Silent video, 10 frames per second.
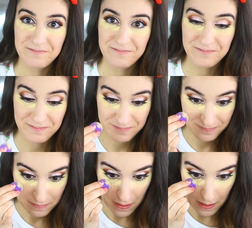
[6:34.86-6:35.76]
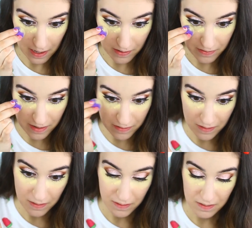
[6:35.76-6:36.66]
Hmm. I don't know.
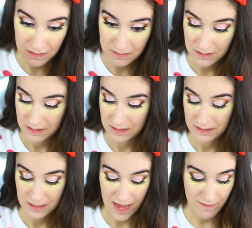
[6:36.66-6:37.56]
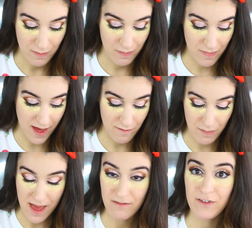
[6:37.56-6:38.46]
I have a, I have a
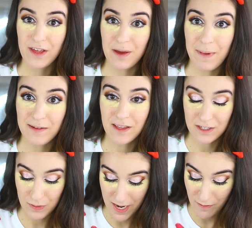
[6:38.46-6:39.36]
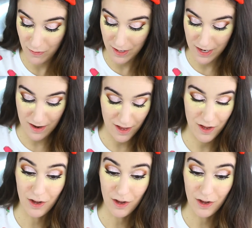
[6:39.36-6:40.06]
bad feeling about this one. I really do.